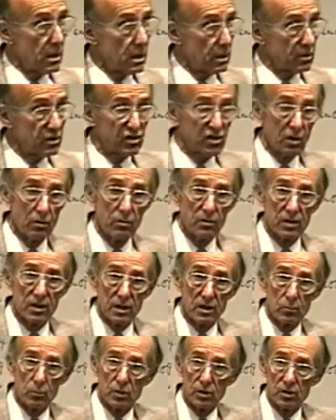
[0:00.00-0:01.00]
so that
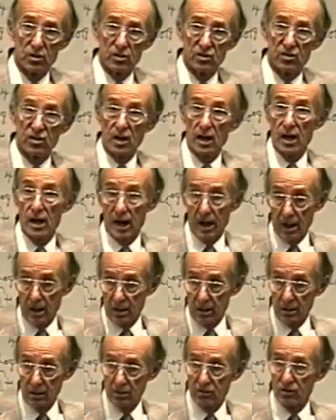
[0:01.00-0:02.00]
it was
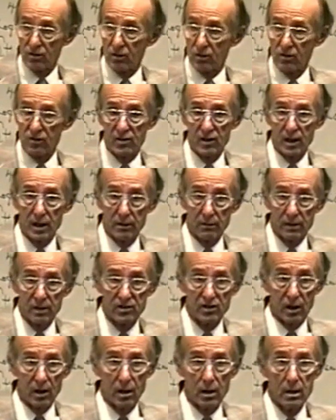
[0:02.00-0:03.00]
held that there
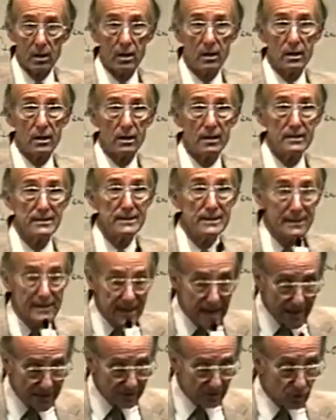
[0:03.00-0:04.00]
is a
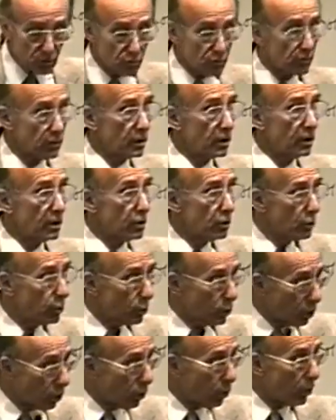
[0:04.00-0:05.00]
natural
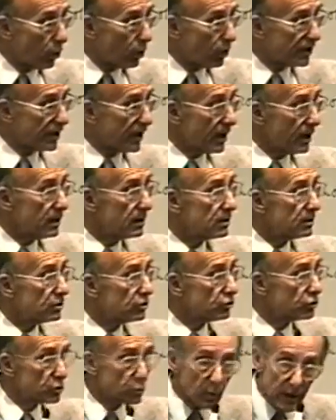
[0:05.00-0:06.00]
order
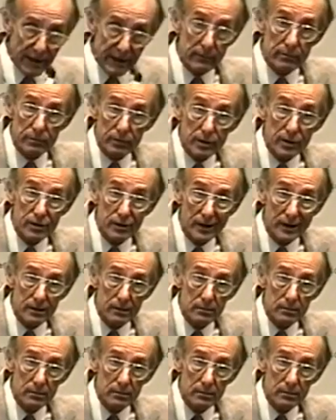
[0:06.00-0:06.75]
to everything.